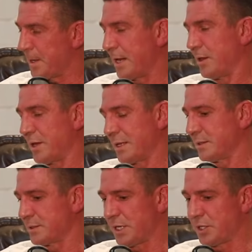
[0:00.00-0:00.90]
And at the end of
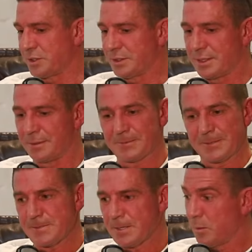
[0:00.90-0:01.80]
the session, he said,
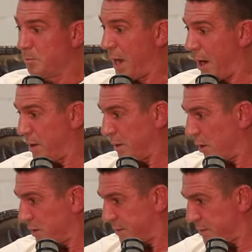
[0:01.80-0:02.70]
"Barry,
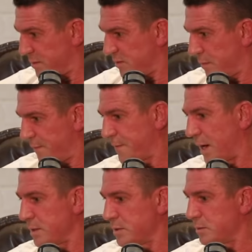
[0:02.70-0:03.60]
Austin,
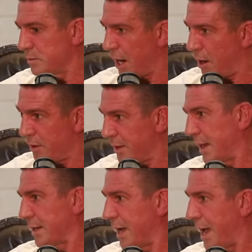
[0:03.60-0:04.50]
fucking you carry on like
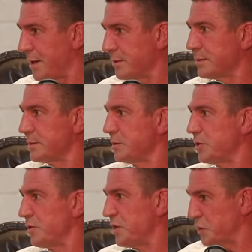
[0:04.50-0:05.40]
that again.
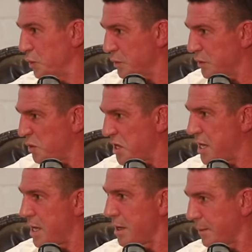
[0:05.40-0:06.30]
You're in the twos all
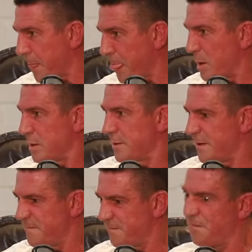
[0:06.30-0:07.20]
year.
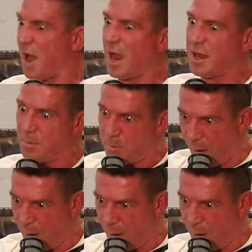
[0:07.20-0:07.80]
And fucking